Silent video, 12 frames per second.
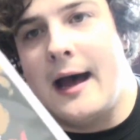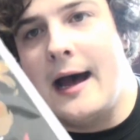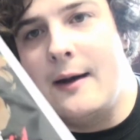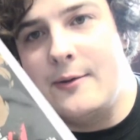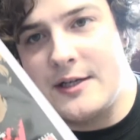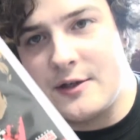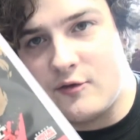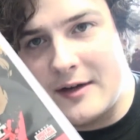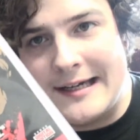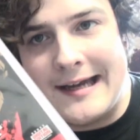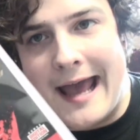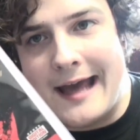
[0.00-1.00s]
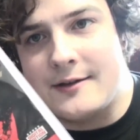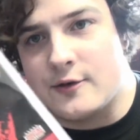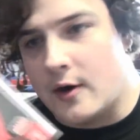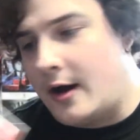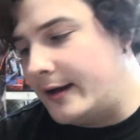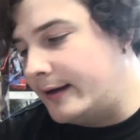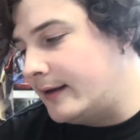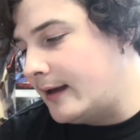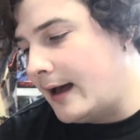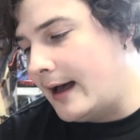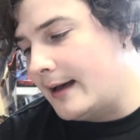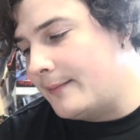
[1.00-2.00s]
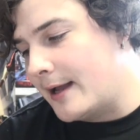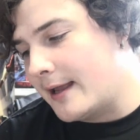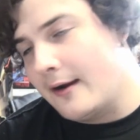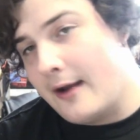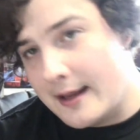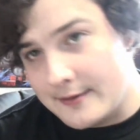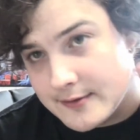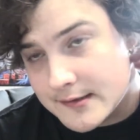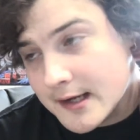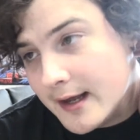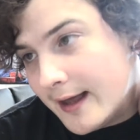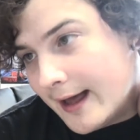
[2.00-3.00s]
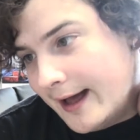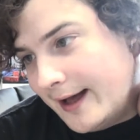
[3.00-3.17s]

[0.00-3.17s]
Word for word: uh, which is written and drawn uh, by Kaare Andrews,